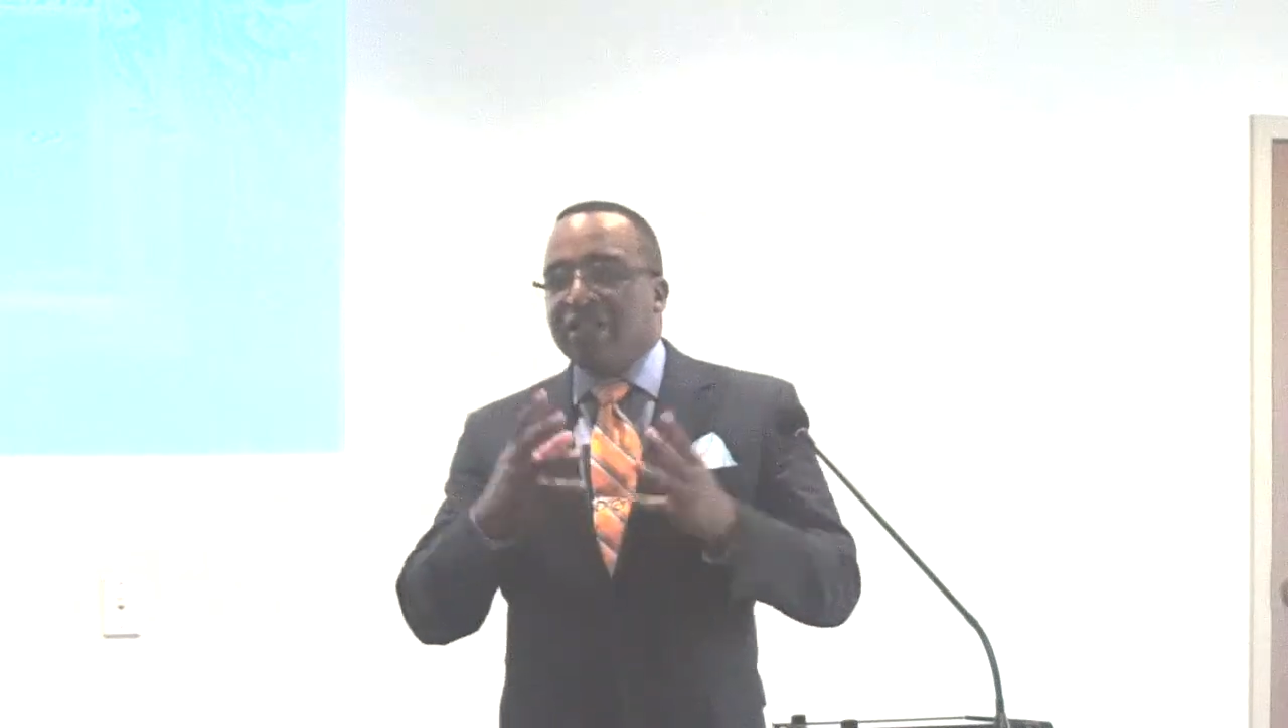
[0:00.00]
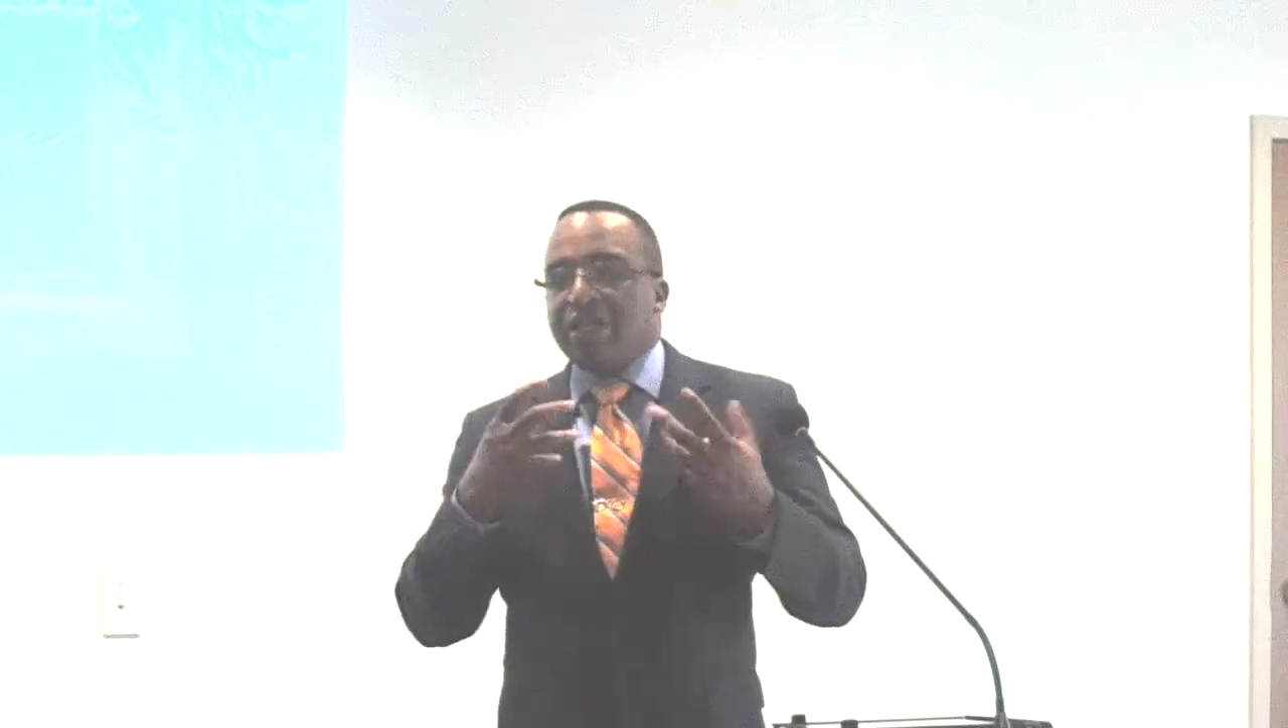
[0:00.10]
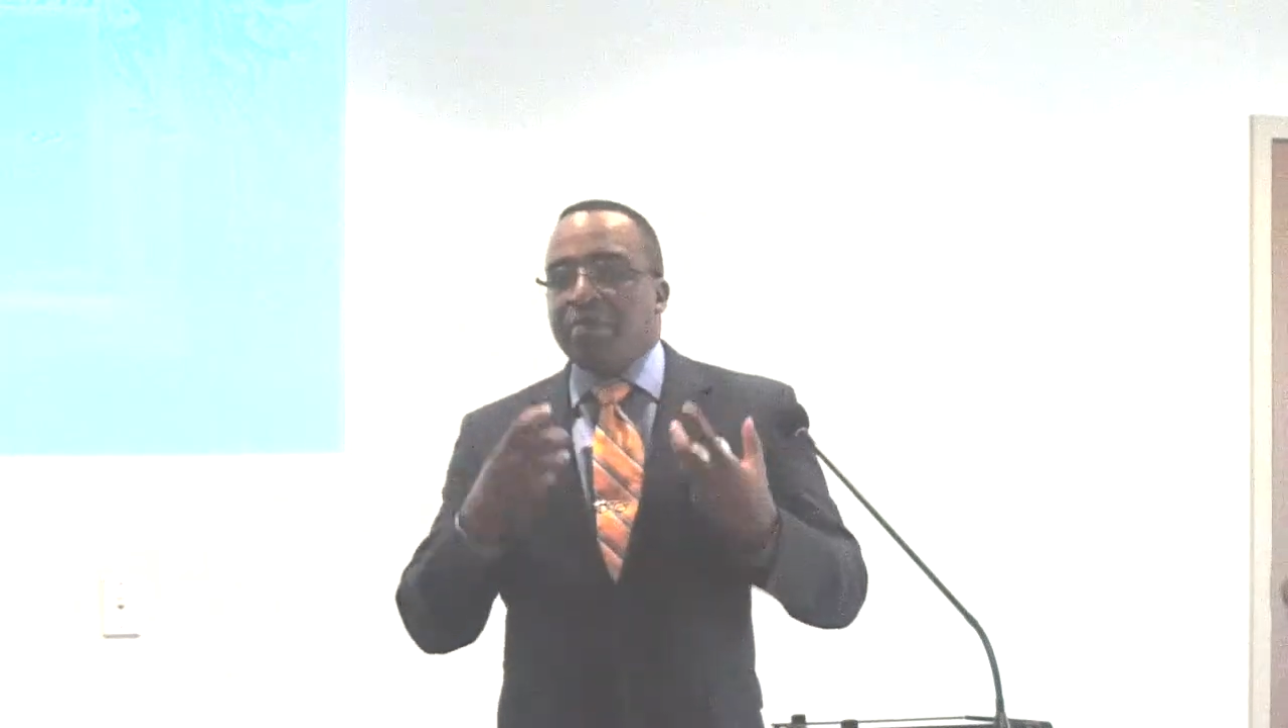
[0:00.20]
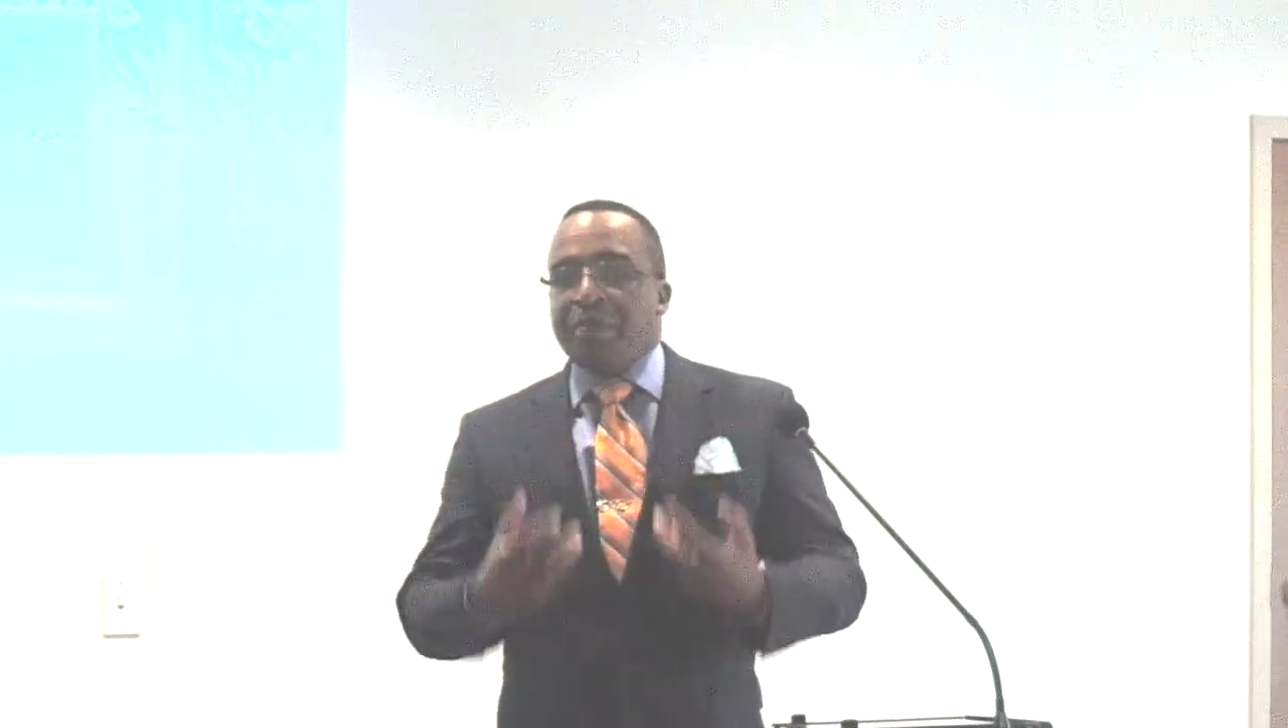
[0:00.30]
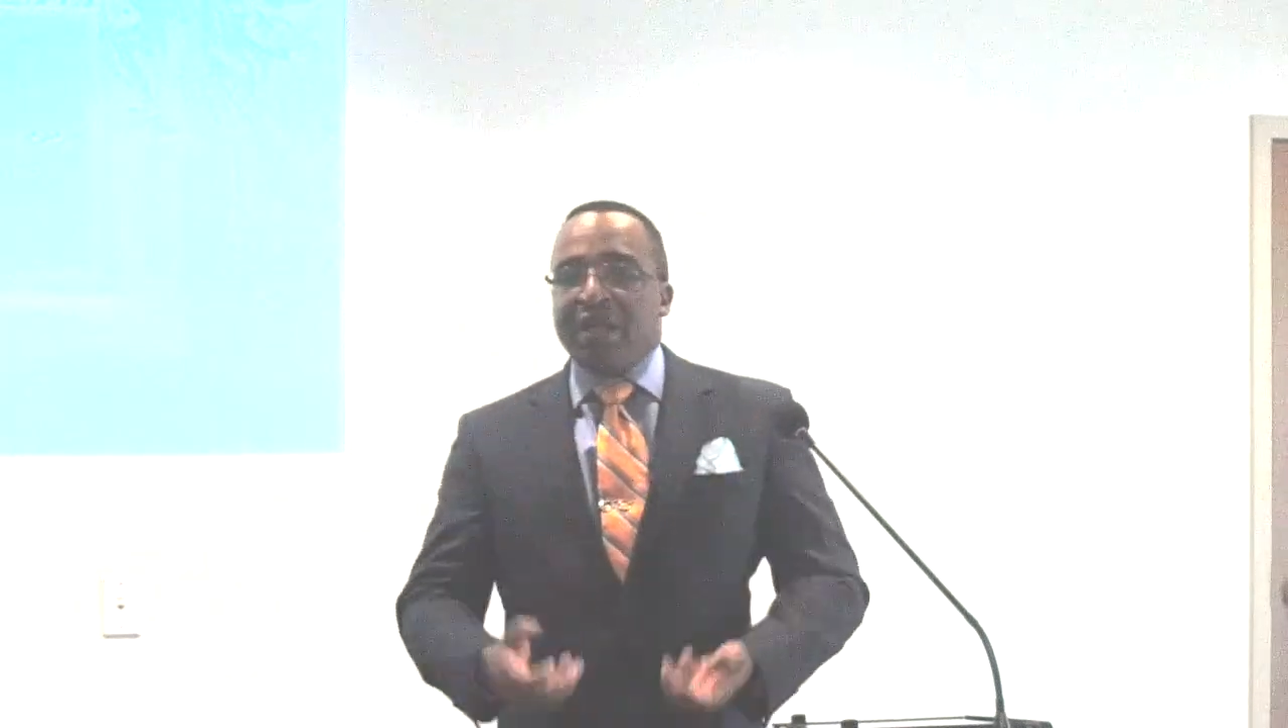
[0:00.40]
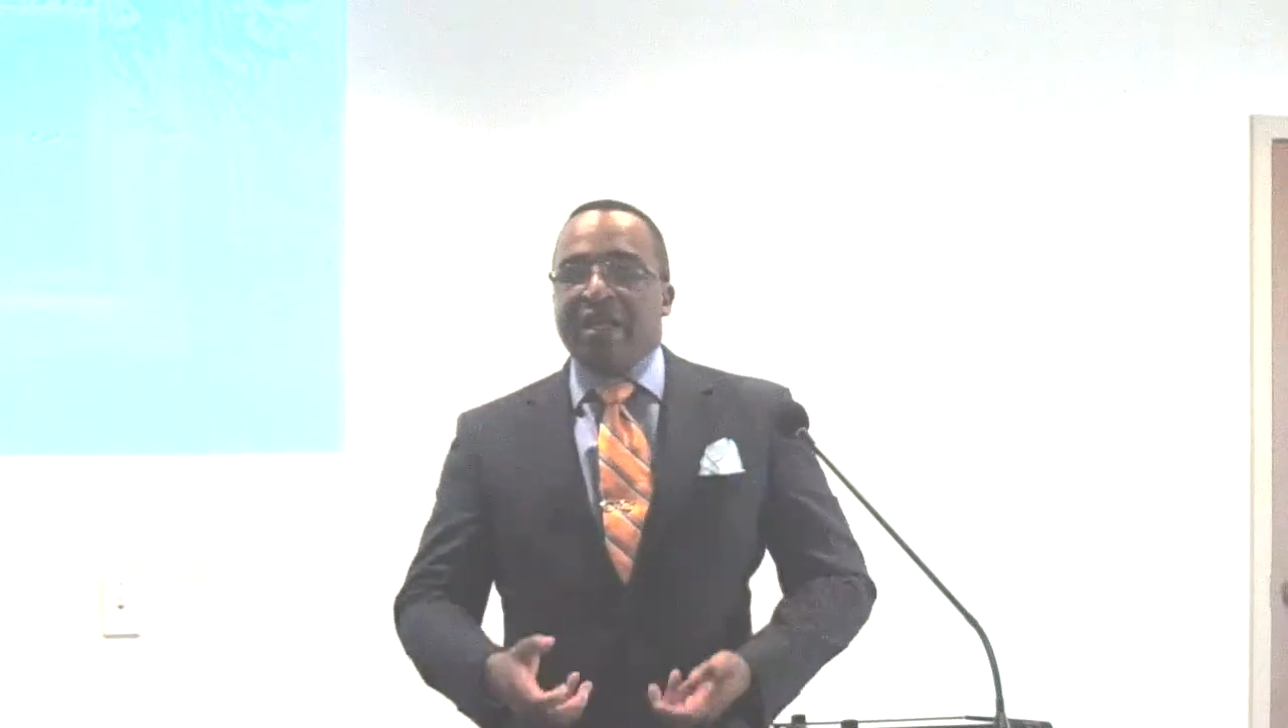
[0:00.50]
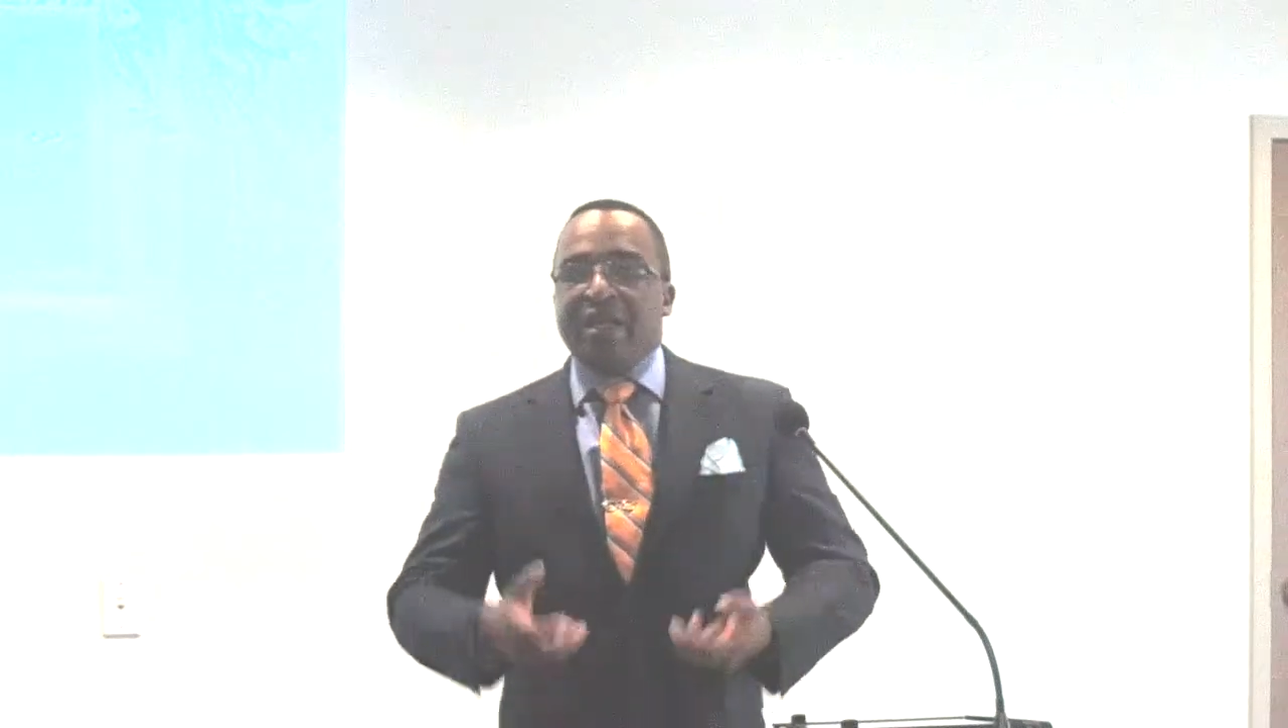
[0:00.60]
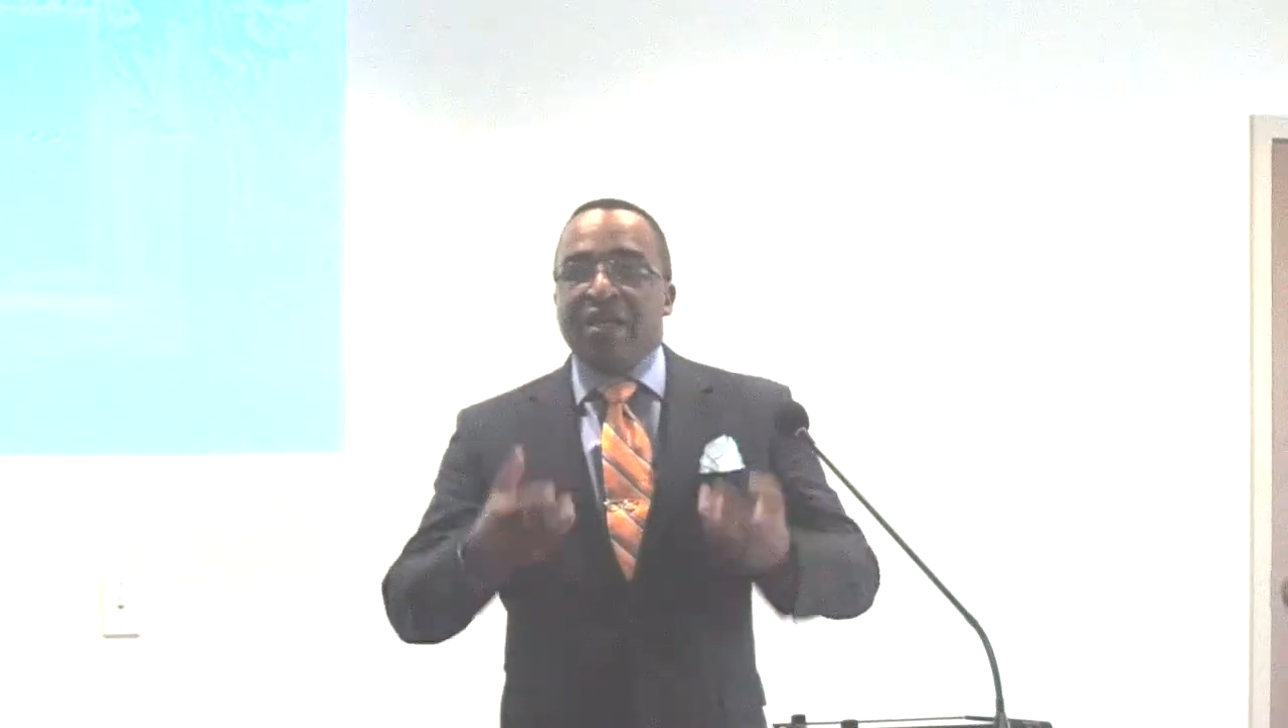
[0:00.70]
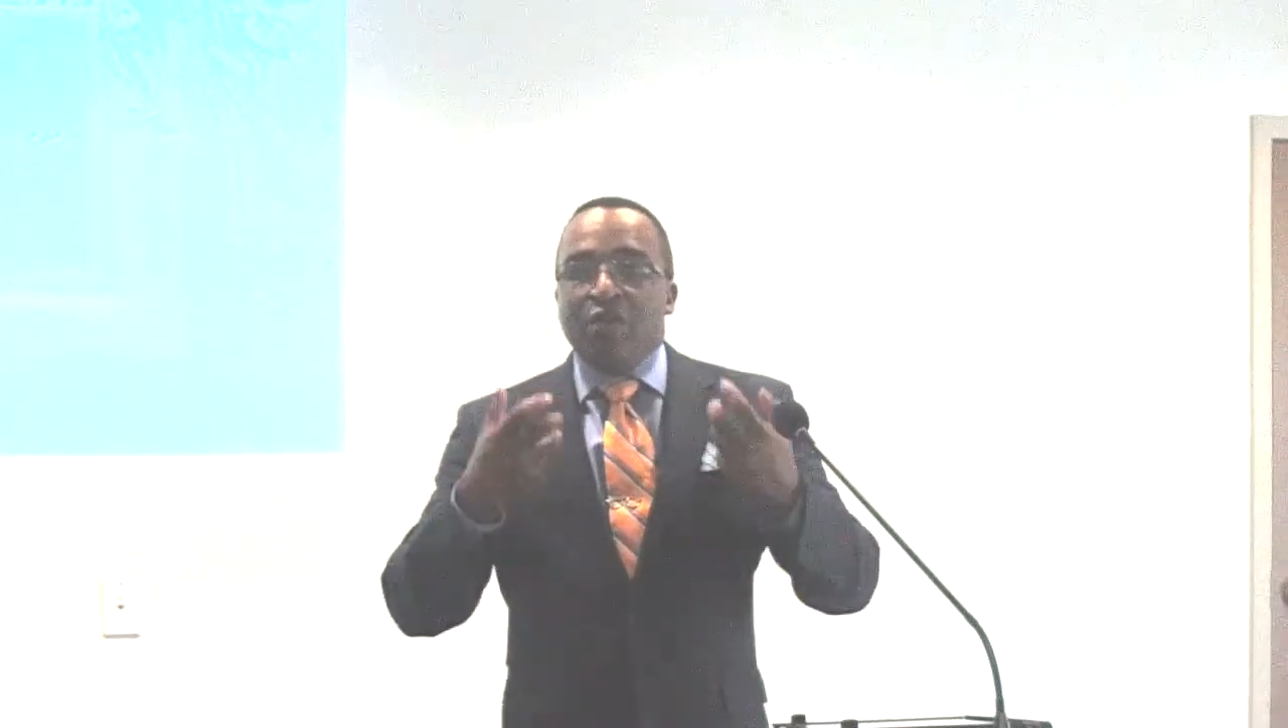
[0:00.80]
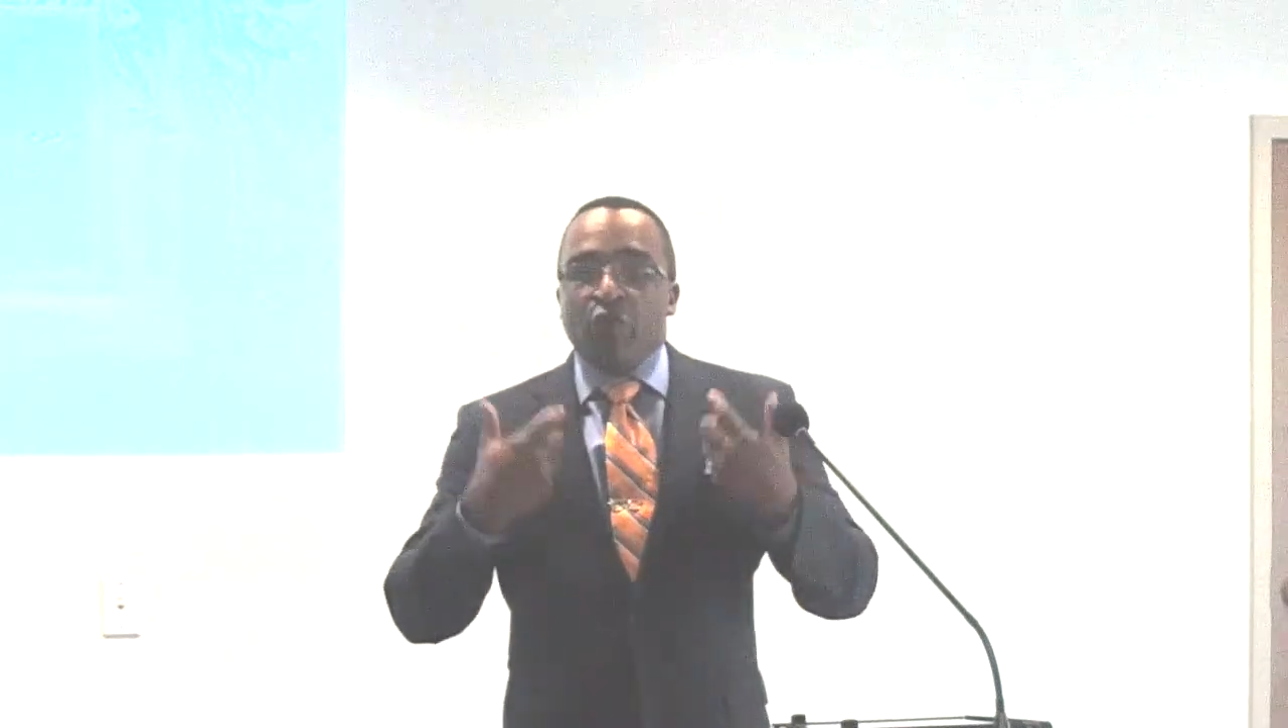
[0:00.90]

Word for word: to be